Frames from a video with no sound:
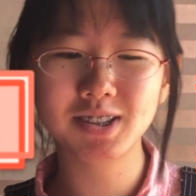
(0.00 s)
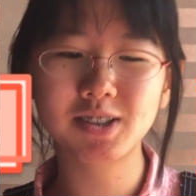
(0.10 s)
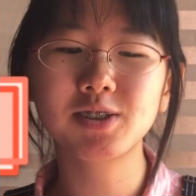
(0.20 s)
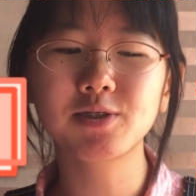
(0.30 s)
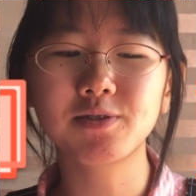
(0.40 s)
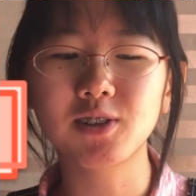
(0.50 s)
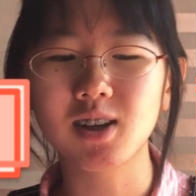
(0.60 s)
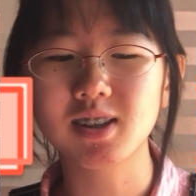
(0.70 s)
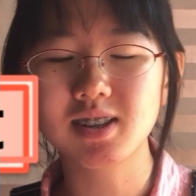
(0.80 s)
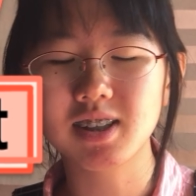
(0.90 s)
initial
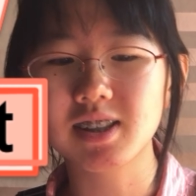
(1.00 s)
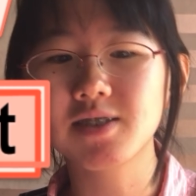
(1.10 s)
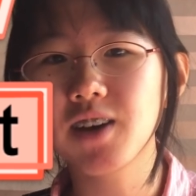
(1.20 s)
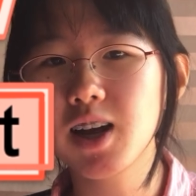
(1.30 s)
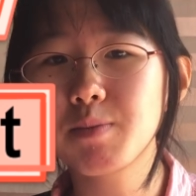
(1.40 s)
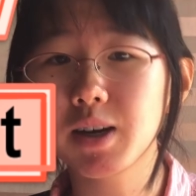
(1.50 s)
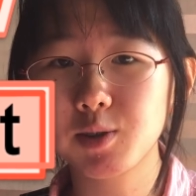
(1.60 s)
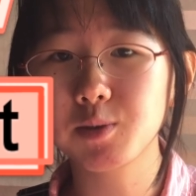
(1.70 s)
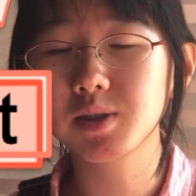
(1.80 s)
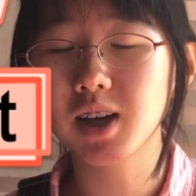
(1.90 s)
velocity divided by
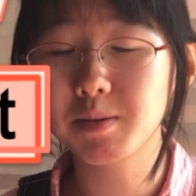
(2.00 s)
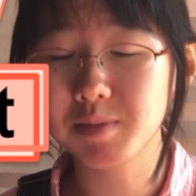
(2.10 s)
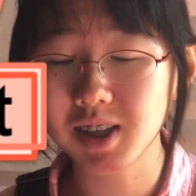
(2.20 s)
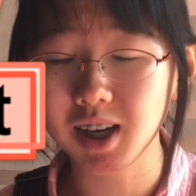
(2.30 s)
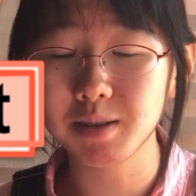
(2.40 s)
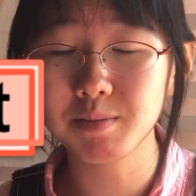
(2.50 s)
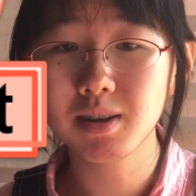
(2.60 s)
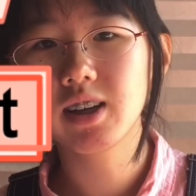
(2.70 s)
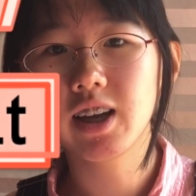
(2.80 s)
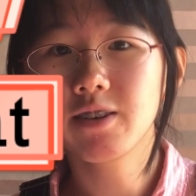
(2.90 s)
2 times time.
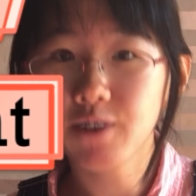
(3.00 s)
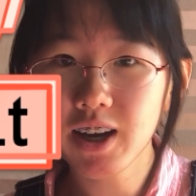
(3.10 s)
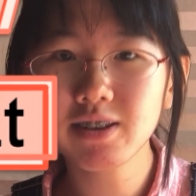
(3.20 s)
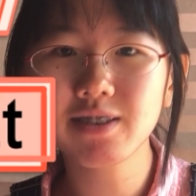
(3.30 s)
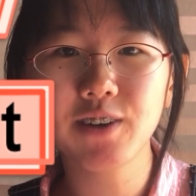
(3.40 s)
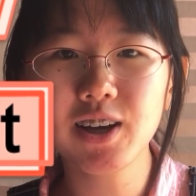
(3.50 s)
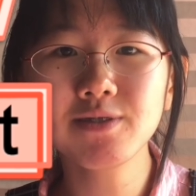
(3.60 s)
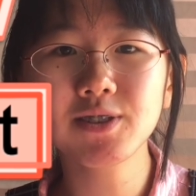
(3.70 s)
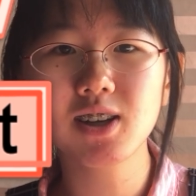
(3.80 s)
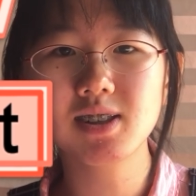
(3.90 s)
And finally, final
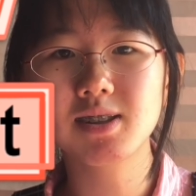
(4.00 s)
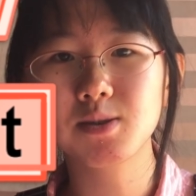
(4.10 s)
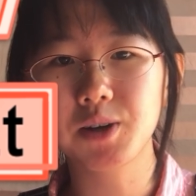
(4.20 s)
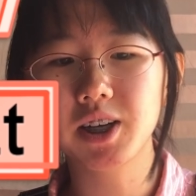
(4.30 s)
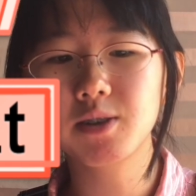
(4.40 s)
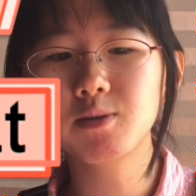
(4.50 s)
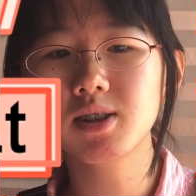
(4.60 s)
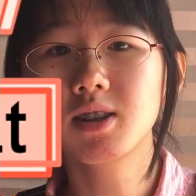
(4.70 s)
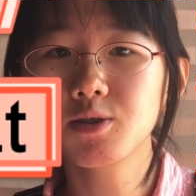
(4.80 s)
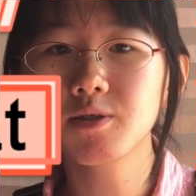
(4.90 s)
velocity squared equals
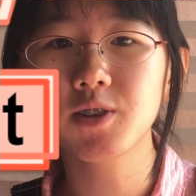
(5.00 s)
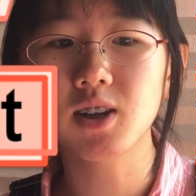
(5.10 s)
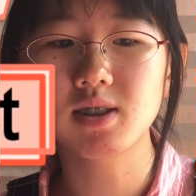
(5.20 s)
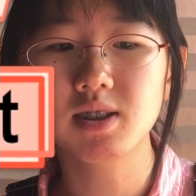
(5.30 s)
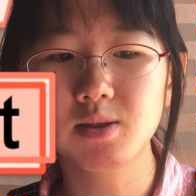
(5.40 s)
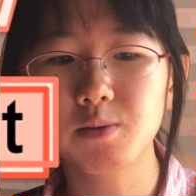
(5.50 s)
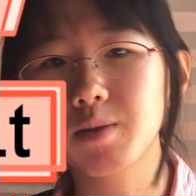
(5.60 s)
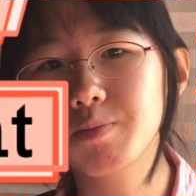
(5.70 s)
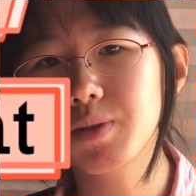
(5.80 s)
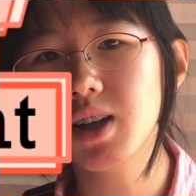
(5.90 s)
initial velocity
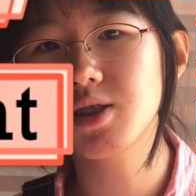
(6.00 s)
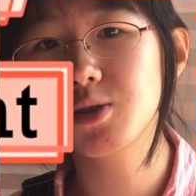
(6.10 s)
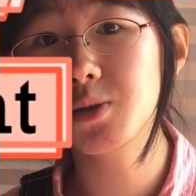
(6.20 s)
squared plus 2